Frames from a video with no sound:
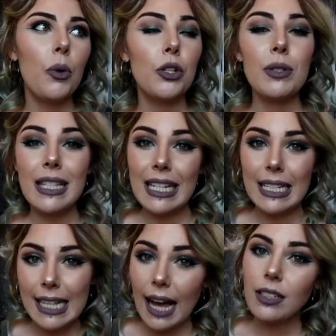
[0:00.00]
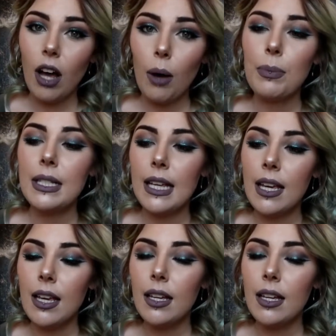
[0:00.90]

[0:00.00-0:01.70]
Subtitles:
which was the exact opposite.